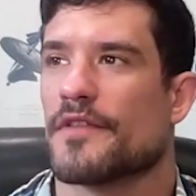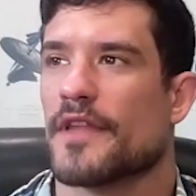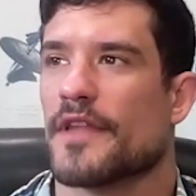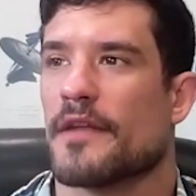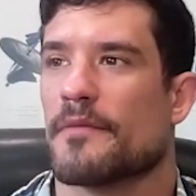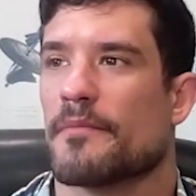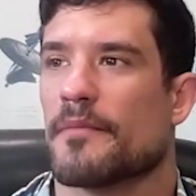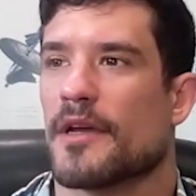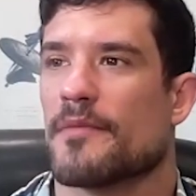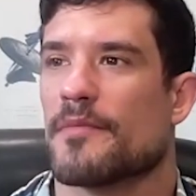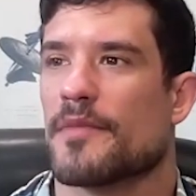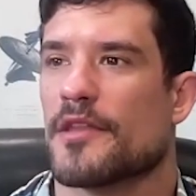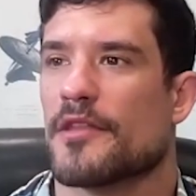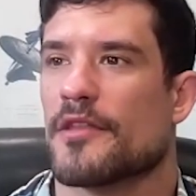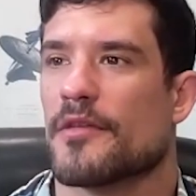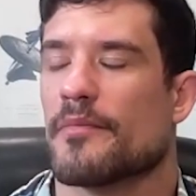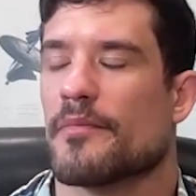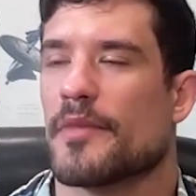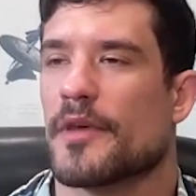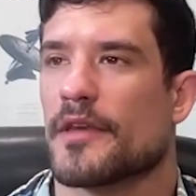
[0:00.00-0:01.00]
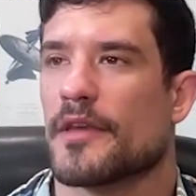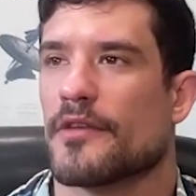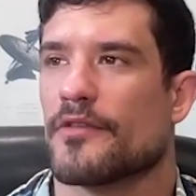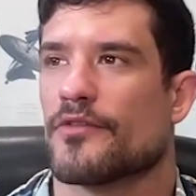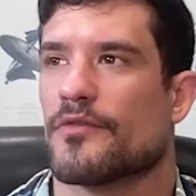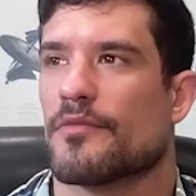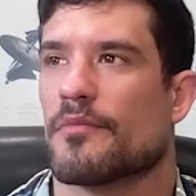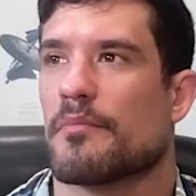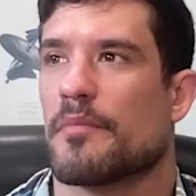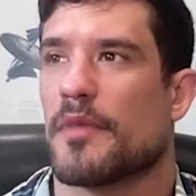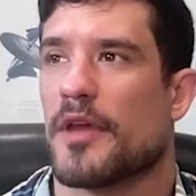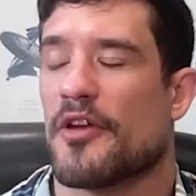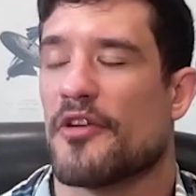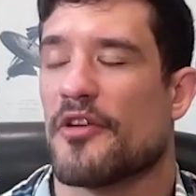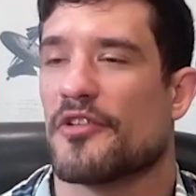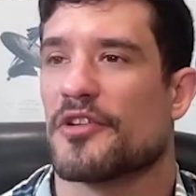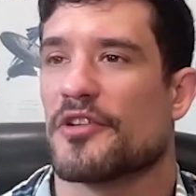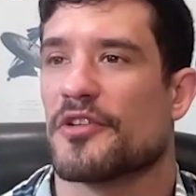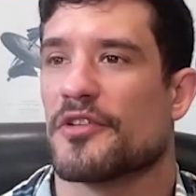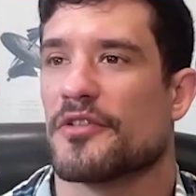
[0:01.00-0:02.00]
that might be the biggest
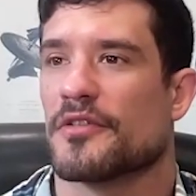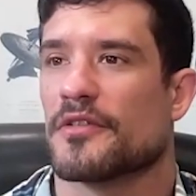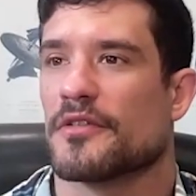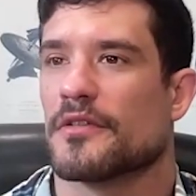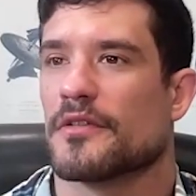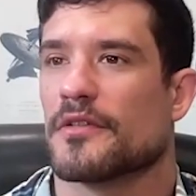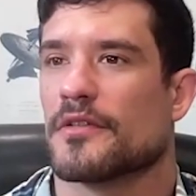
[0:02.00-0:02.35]
barrier,